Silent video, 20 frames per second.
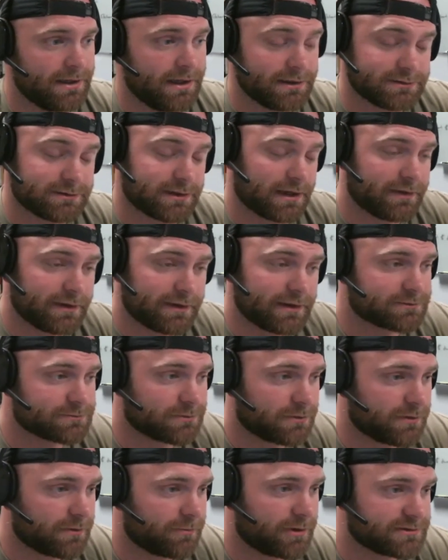I think that's
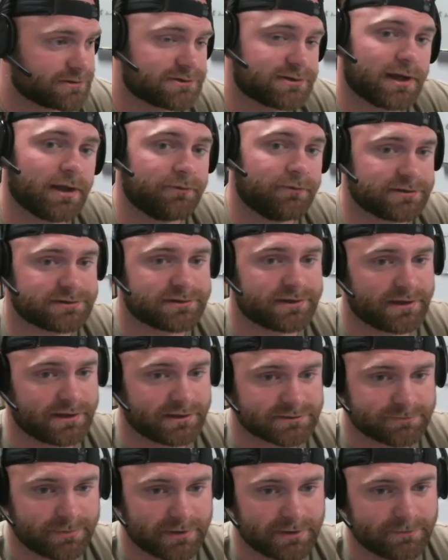one of the most selfish
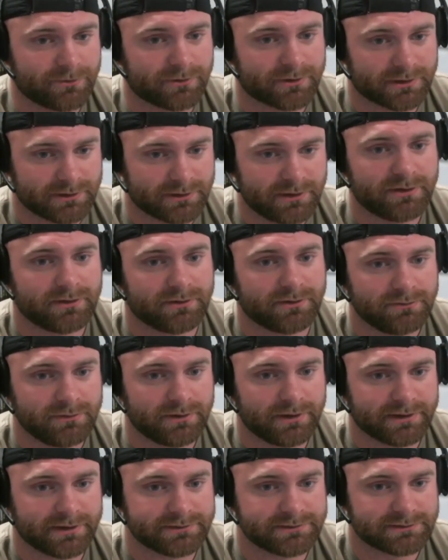things people can do
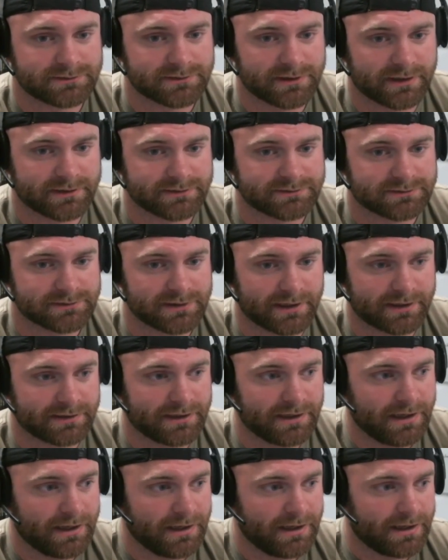and